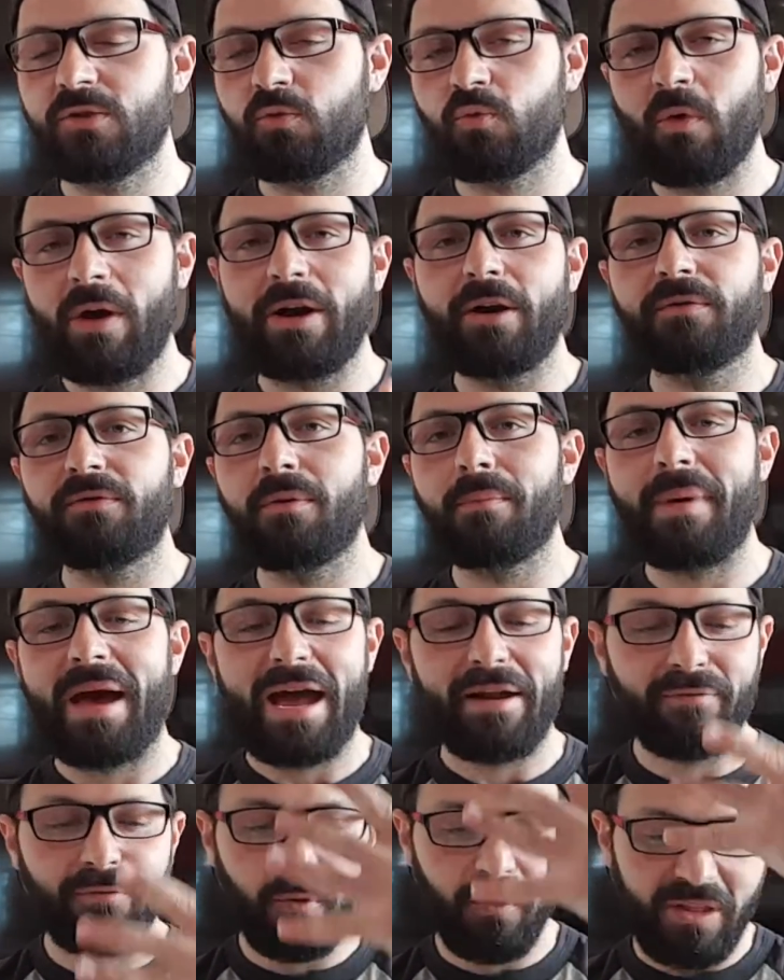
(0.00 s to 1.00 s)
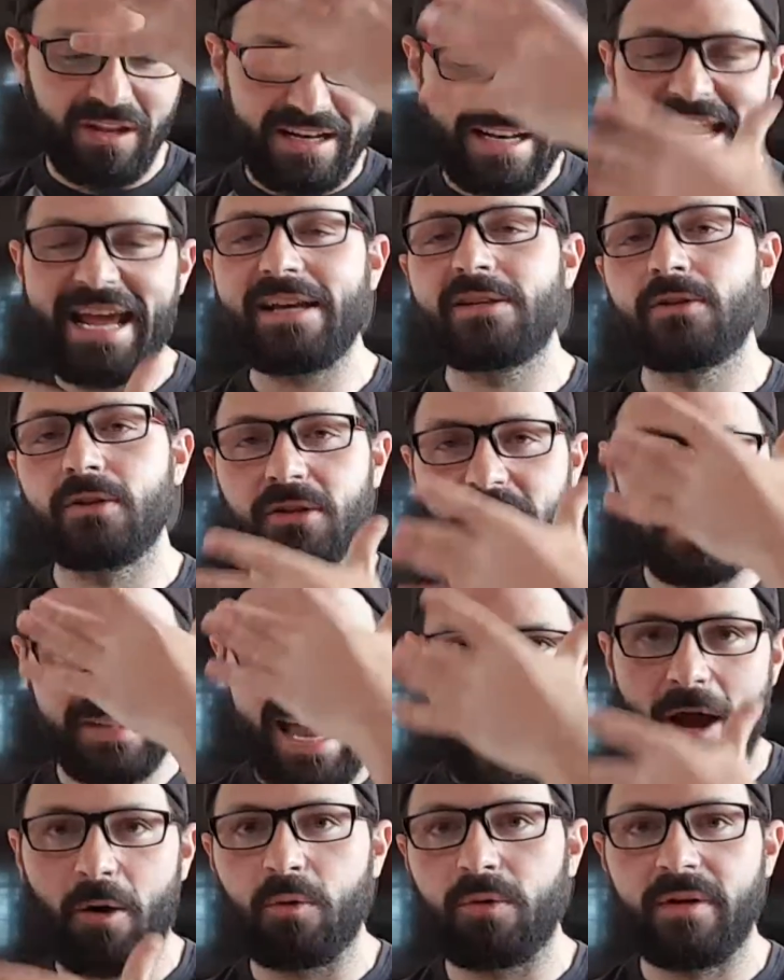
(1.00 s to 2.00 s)
right off the bat for the nasal
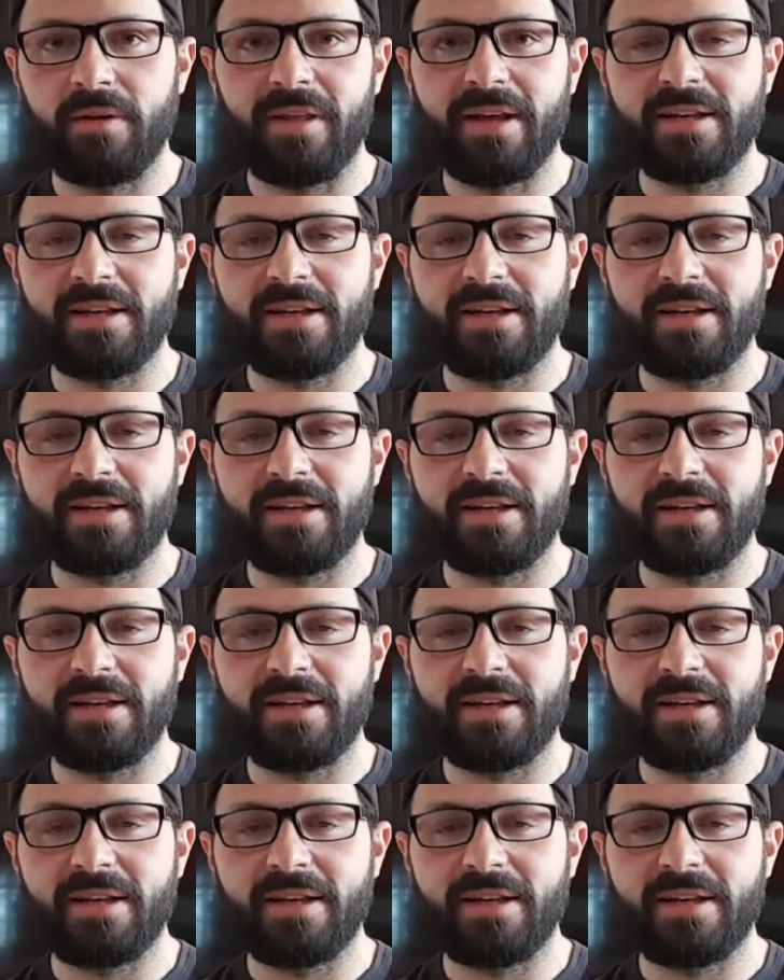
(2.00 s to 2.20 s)
sound